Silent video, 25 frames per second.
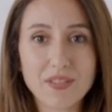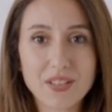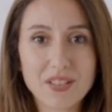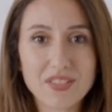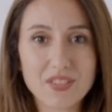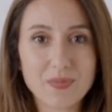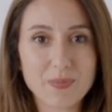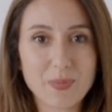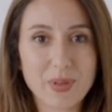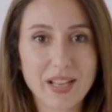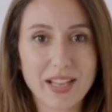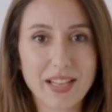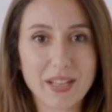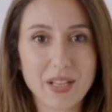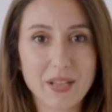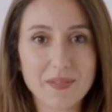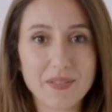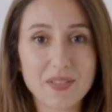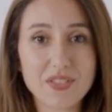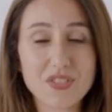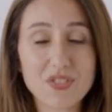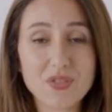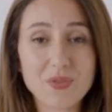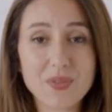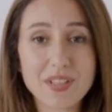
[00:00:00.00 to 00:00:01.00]
displayed on
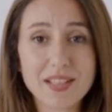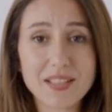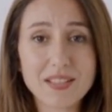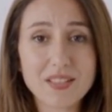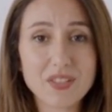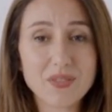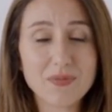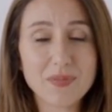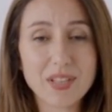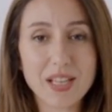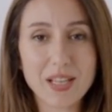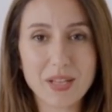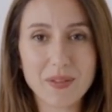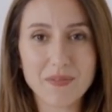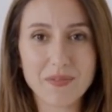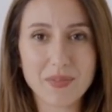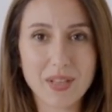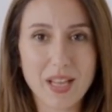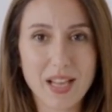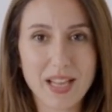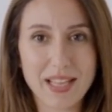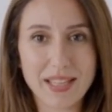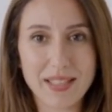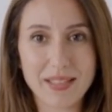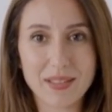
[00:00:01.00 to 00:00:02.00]
the screen to
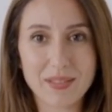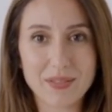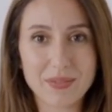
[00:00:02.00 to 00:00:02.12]
verify.